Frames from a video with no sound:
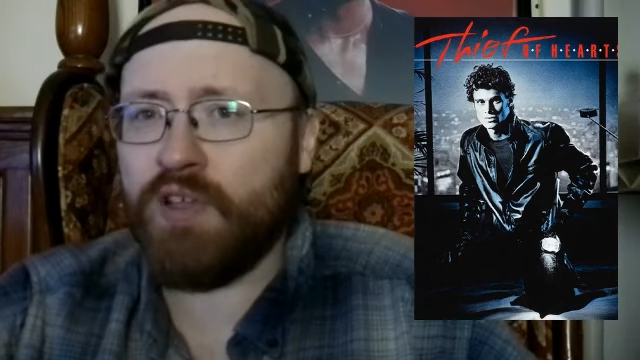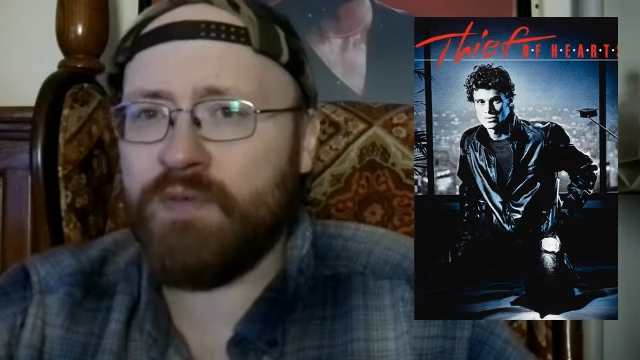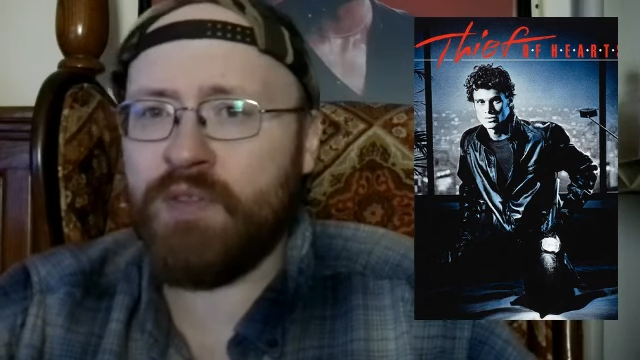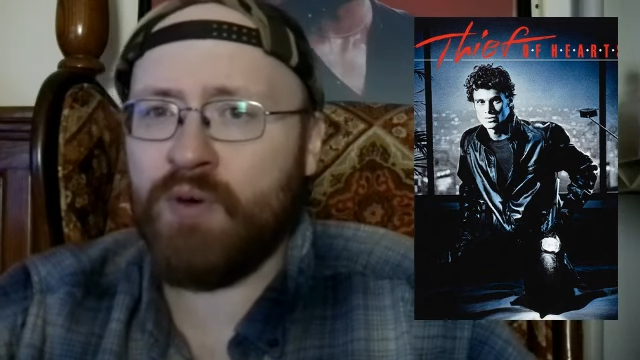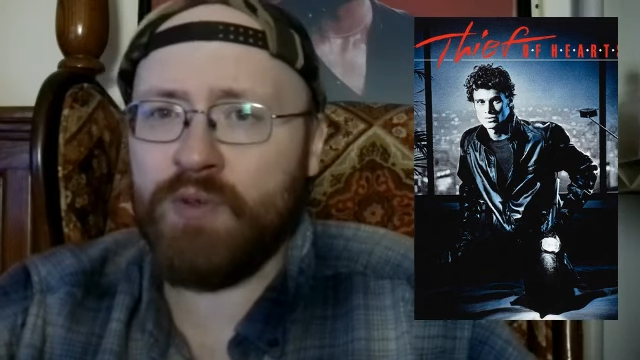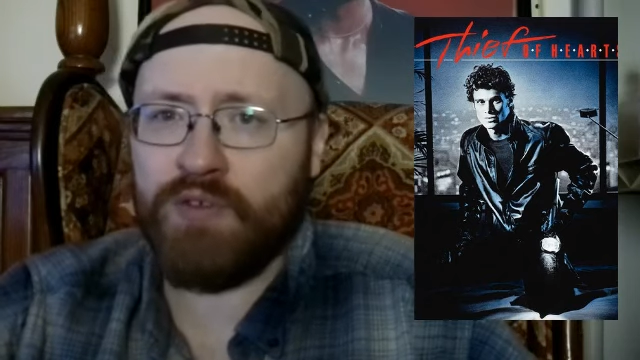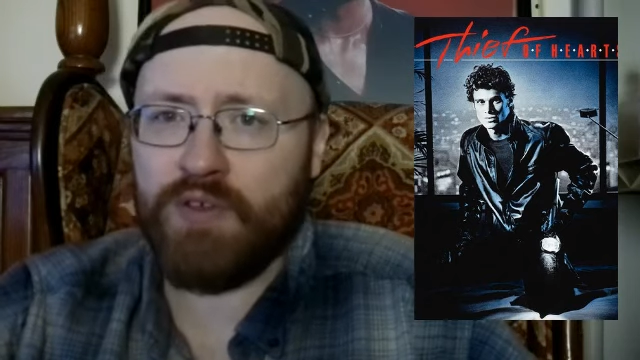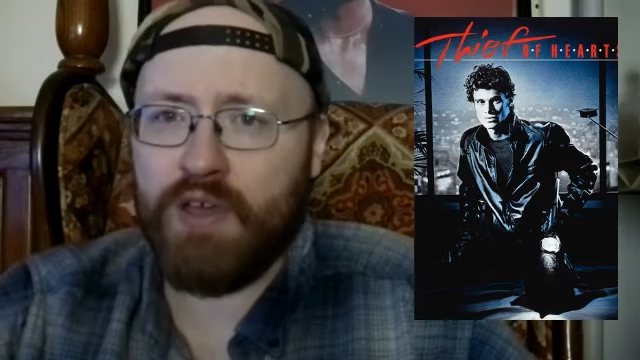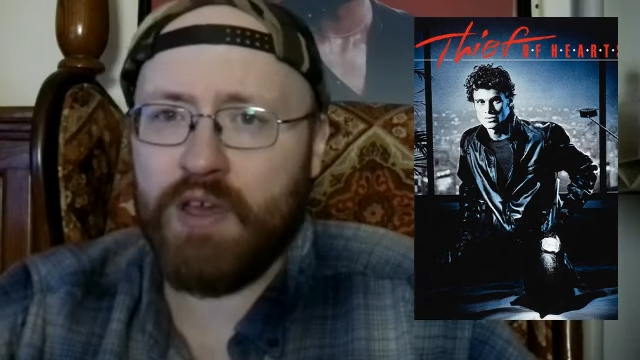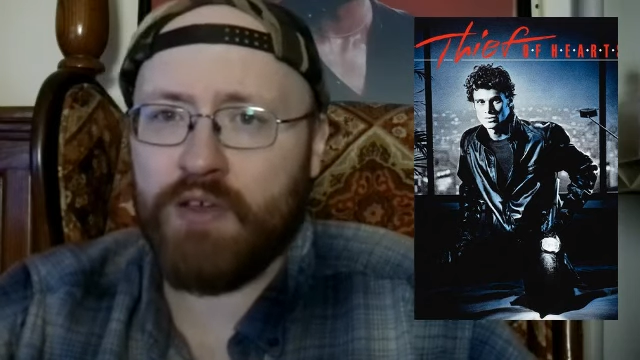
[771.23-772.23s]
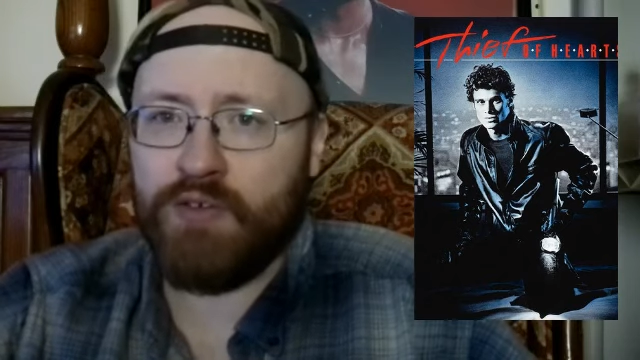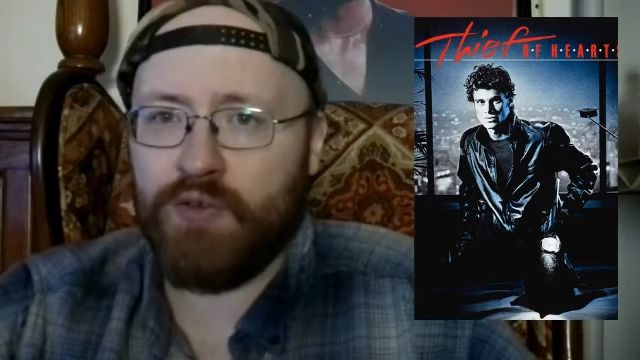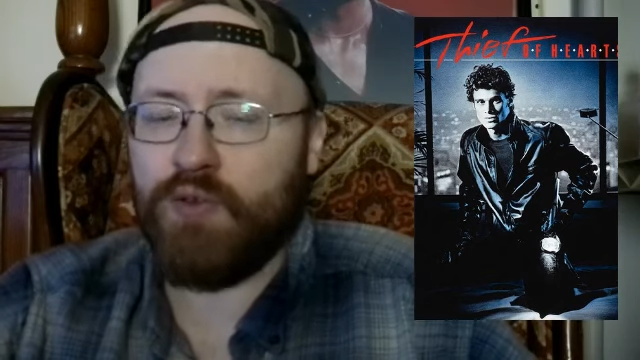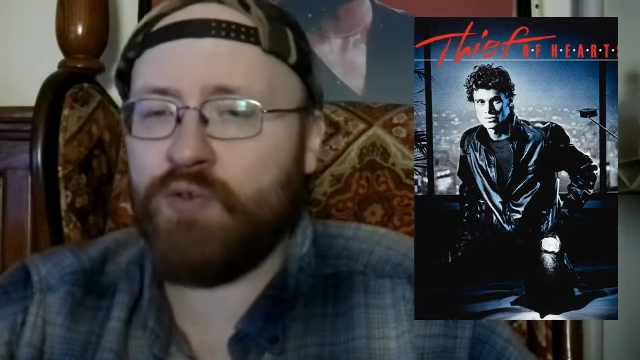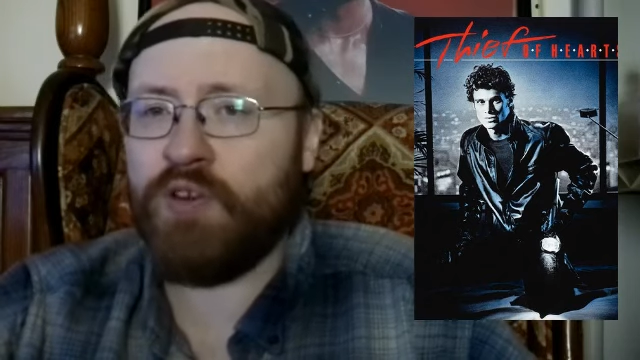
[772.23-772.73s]
even though he's
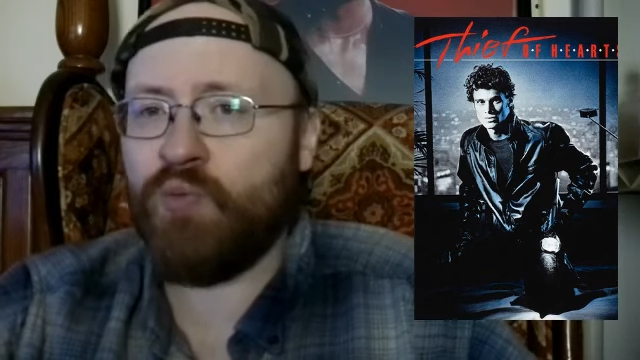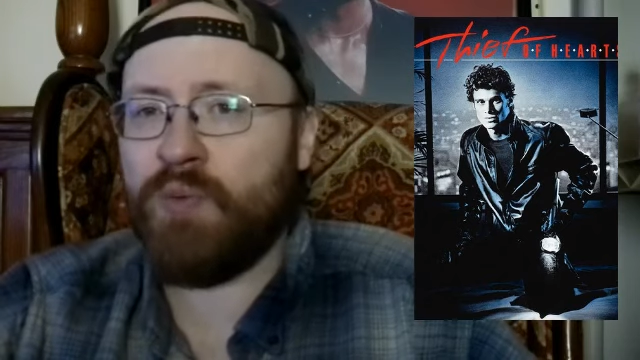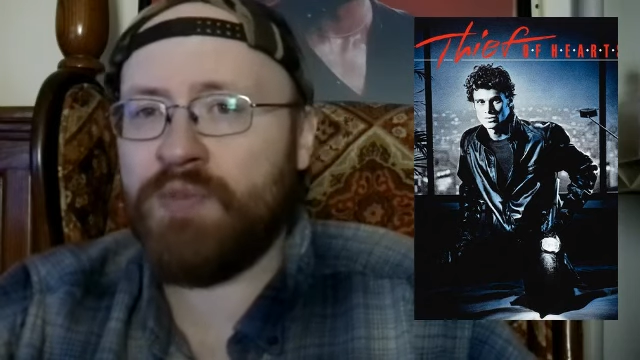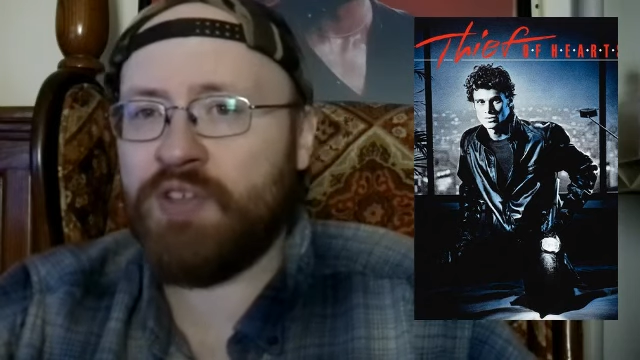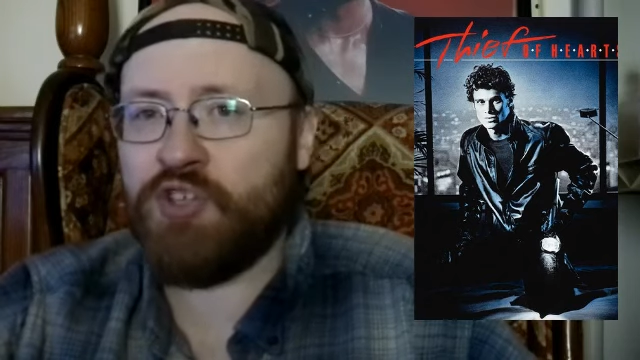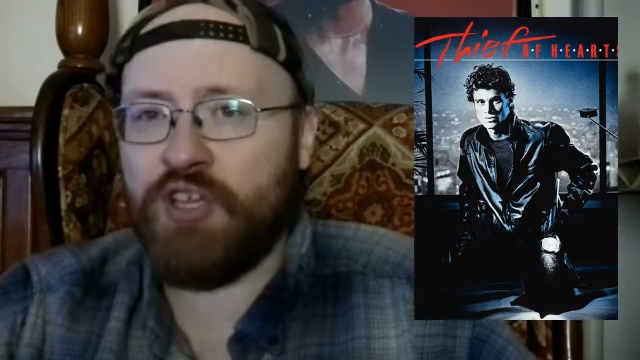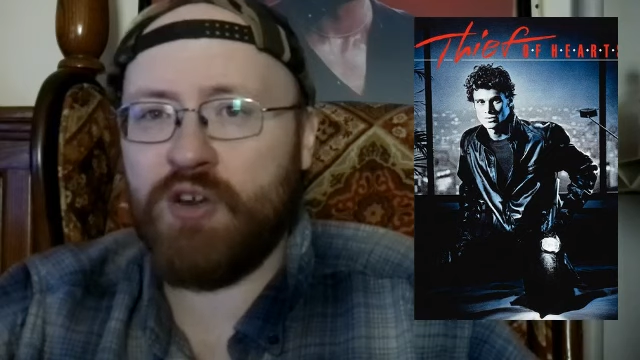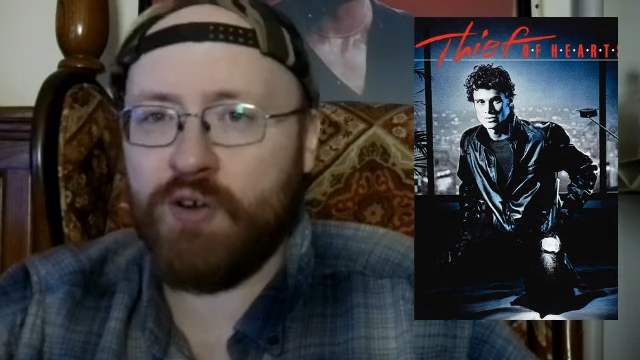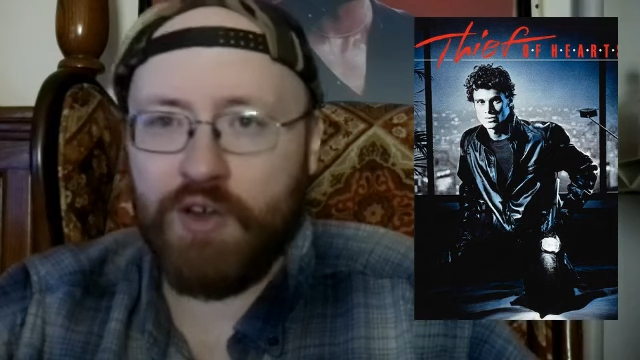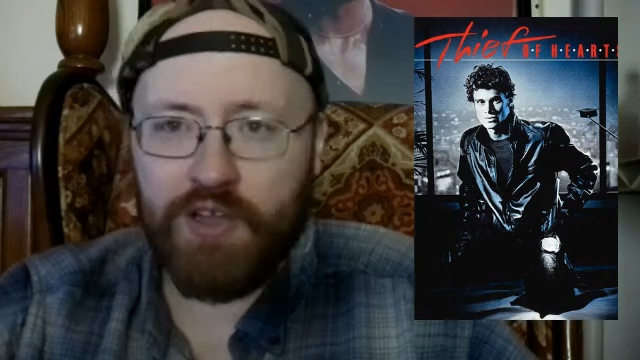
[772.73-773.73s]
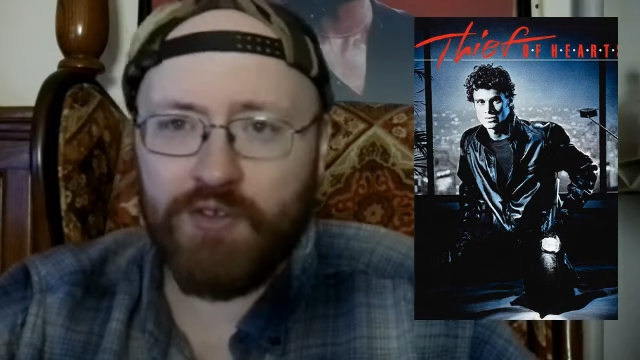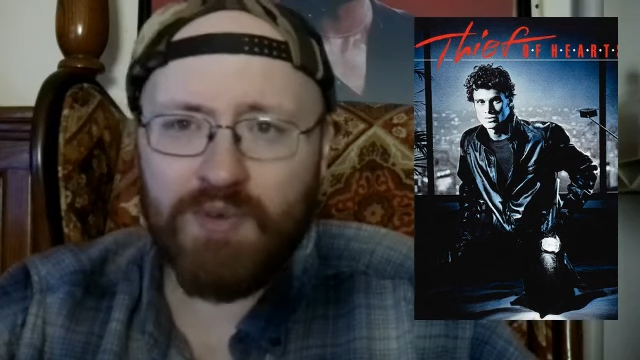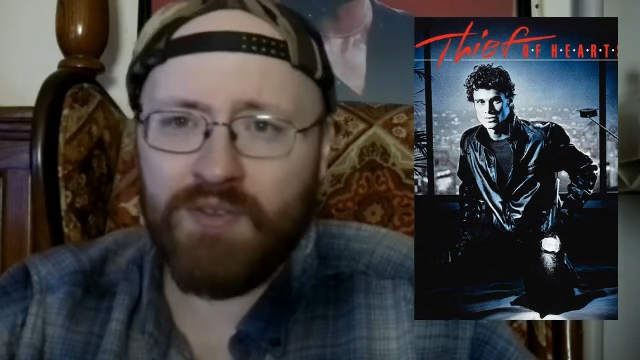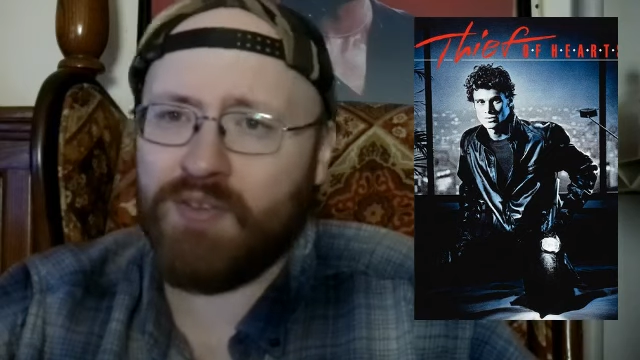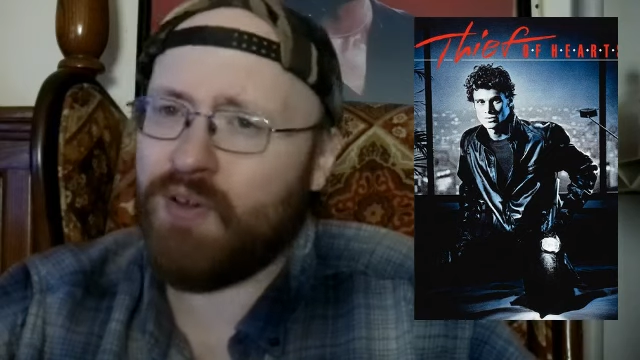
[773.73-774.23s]
seducing a woman to cheat on her
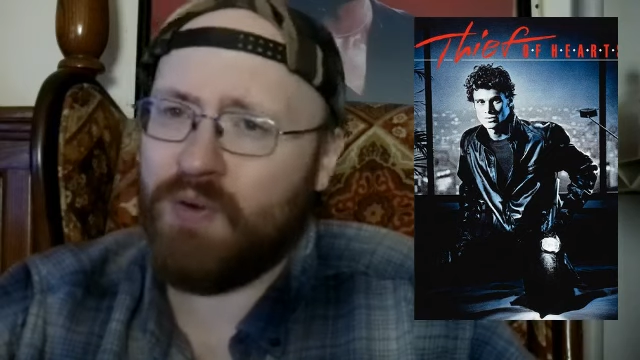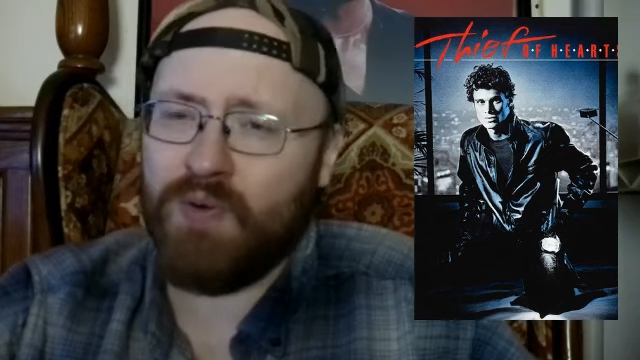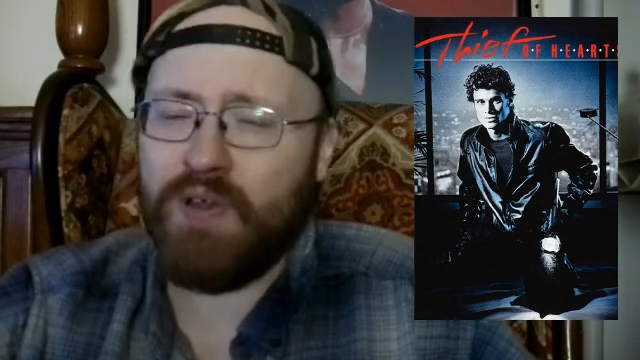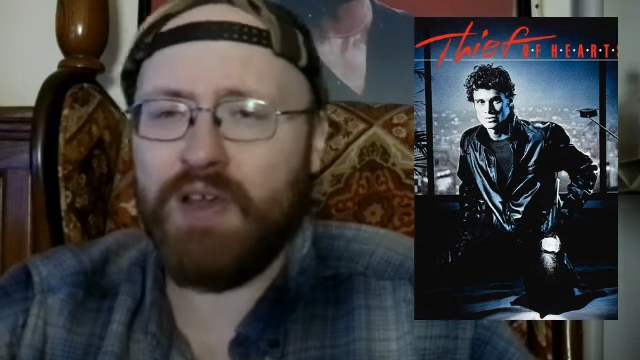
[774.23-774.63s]
husband, so